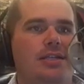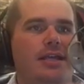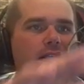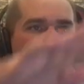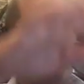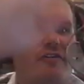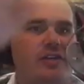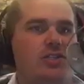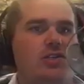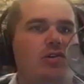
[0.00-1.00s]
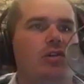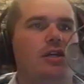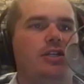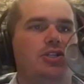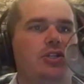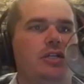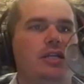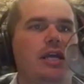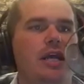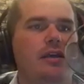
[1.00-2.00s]
like this perfect circle in a
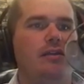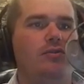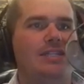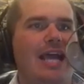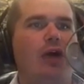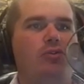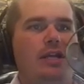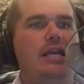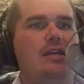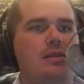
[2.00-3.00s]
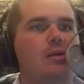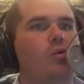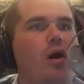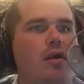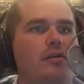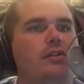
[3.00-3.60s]
tree that was out in the water.